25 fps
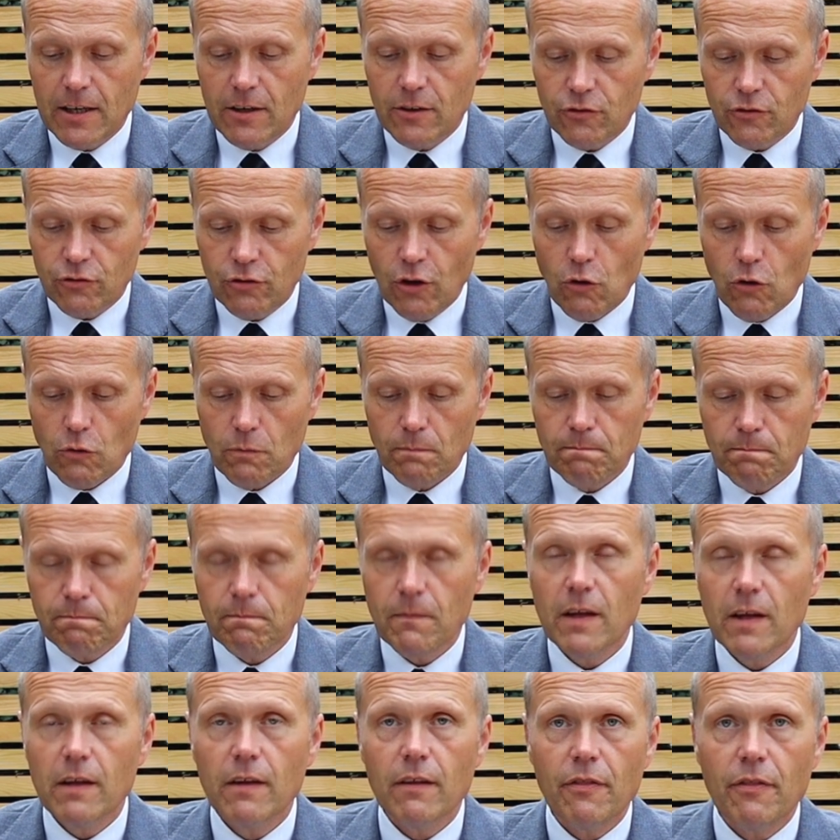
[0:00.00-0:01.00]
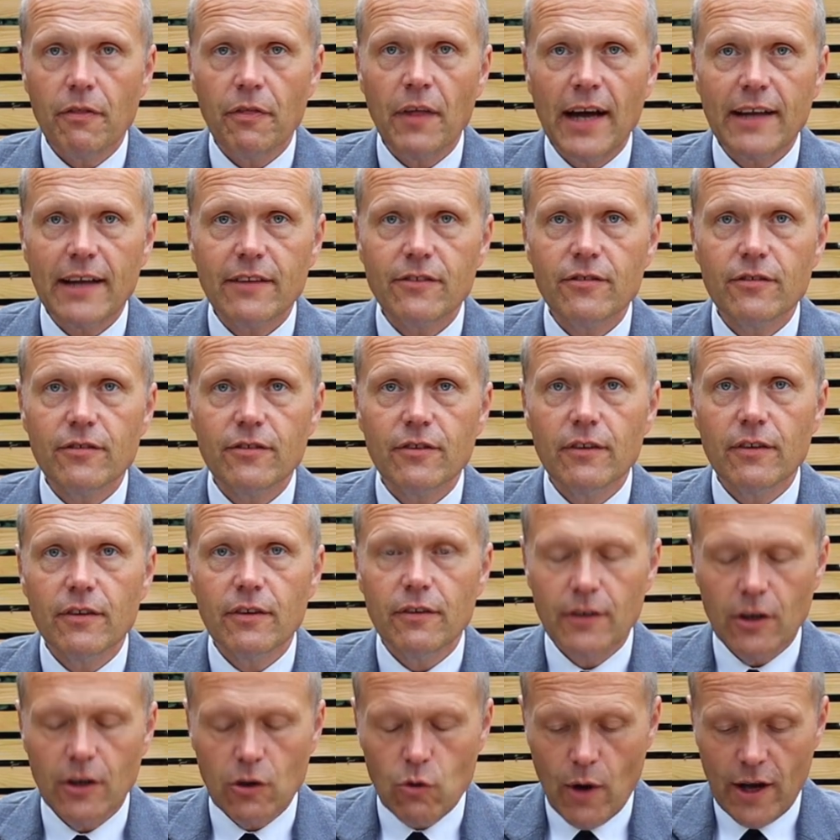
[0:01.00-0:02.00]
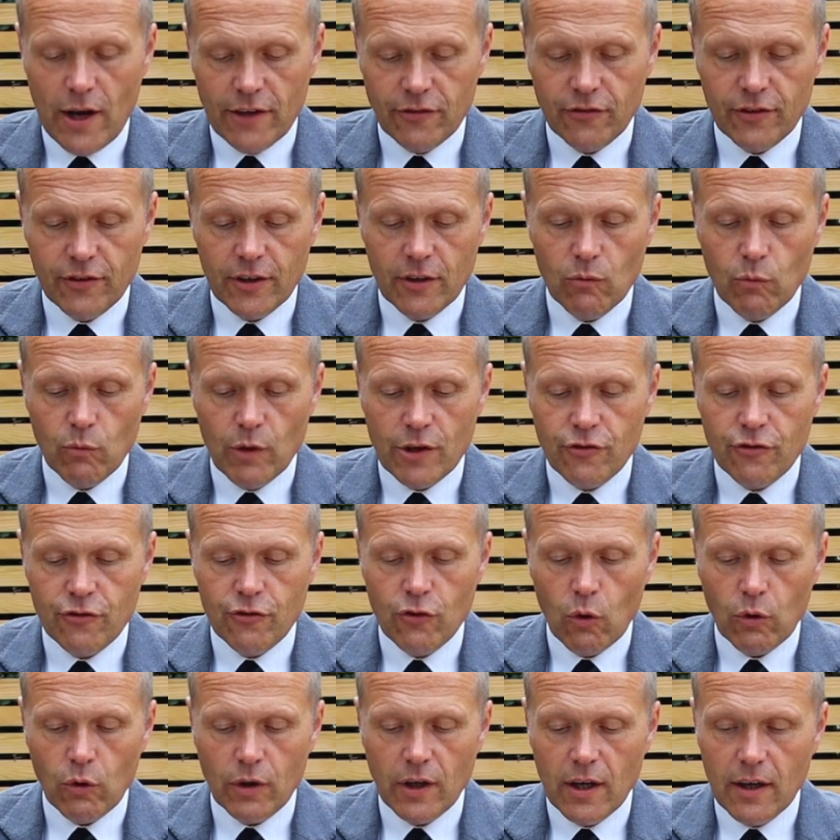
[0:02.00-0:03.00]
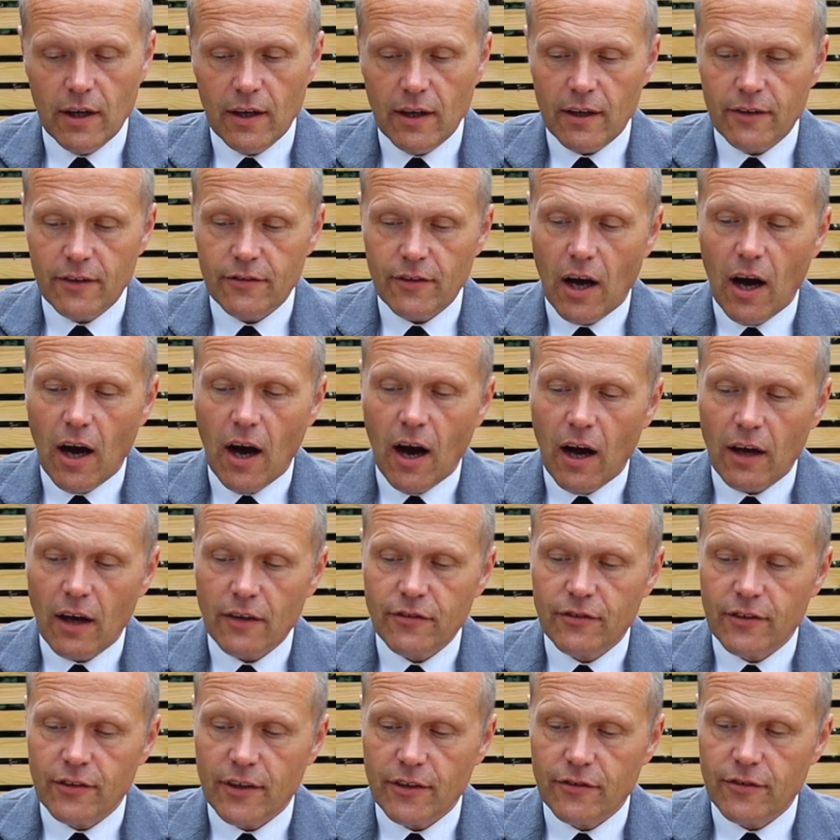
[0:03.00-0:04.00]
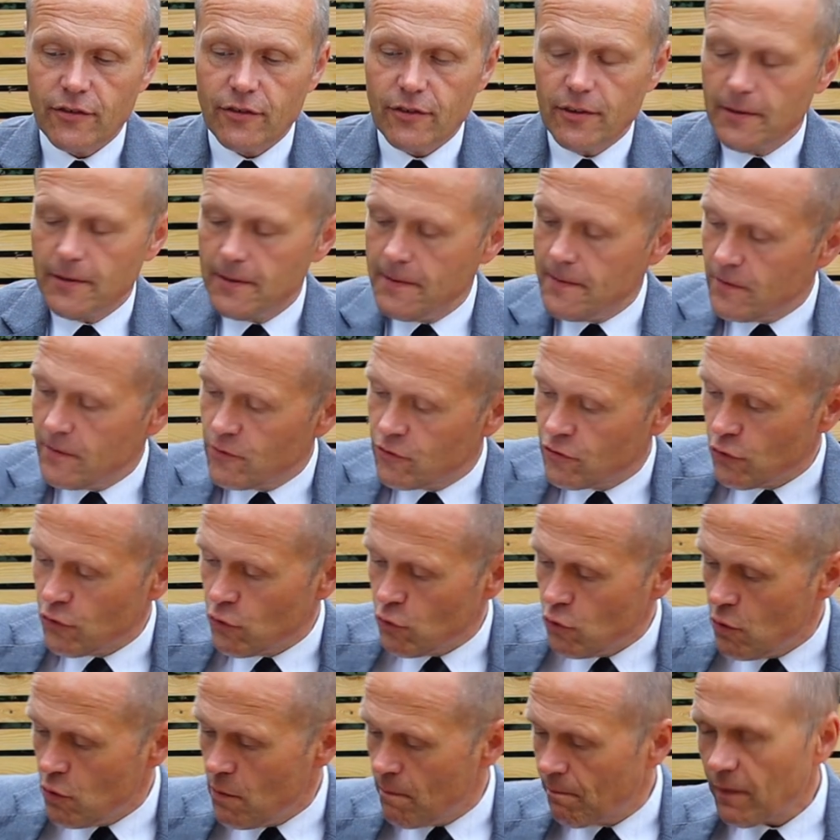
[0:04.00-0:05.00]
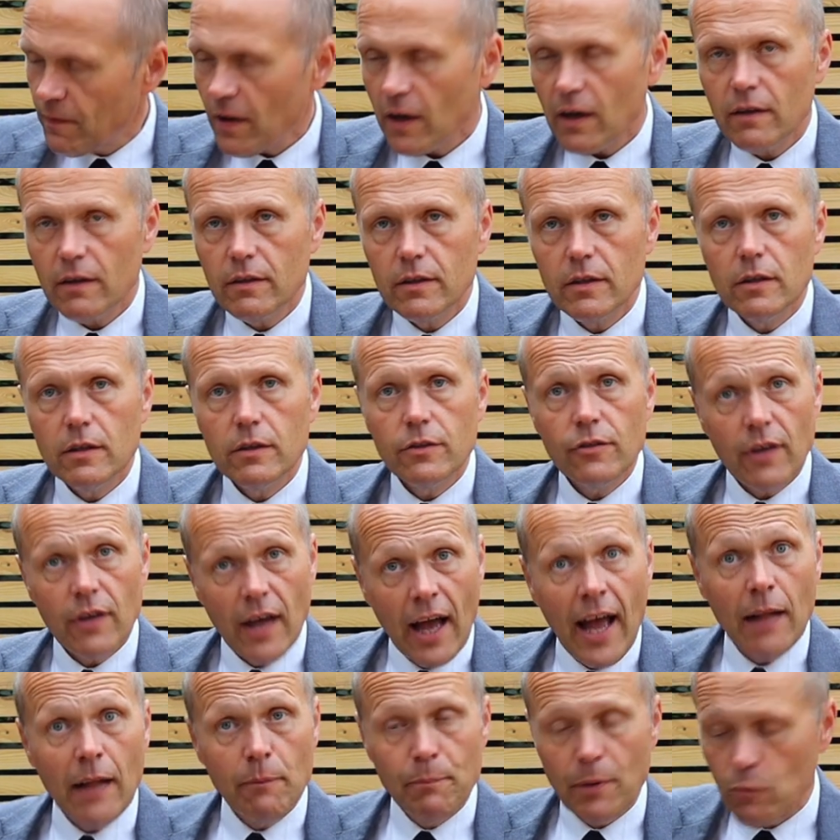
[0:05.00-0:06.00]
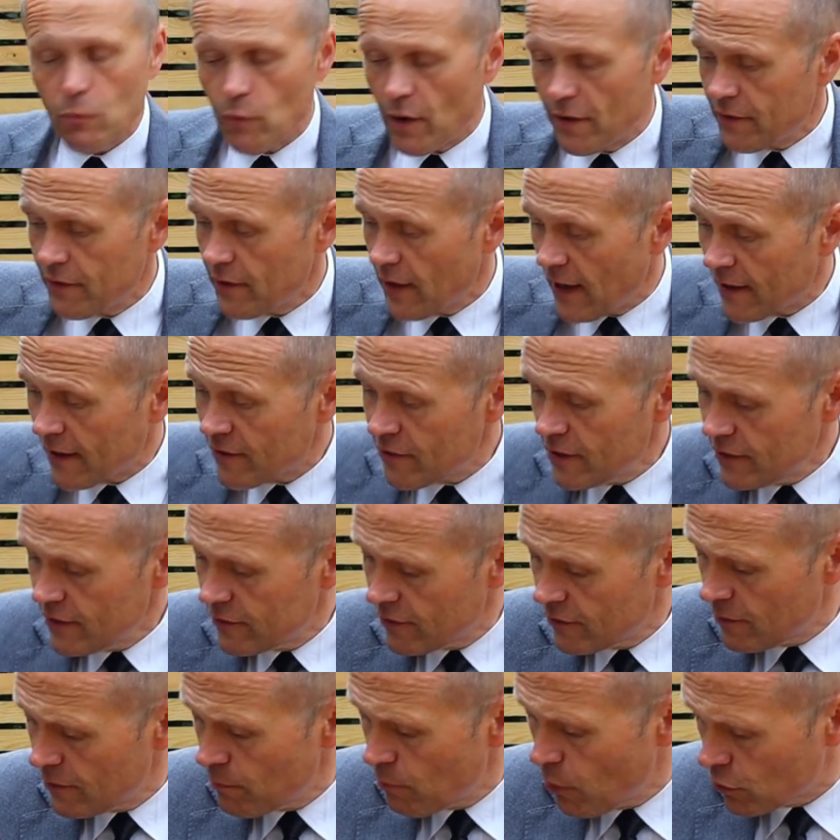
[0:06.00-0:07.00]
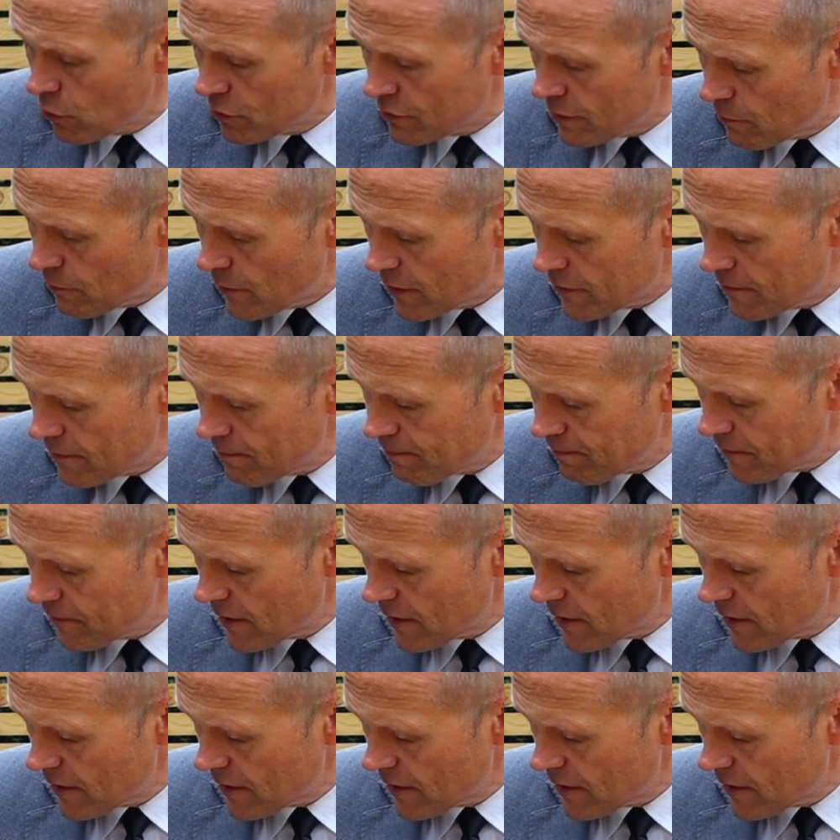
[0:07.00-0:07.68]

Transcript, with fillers: So that's the question which John has asked us to help him with, actually to support him with.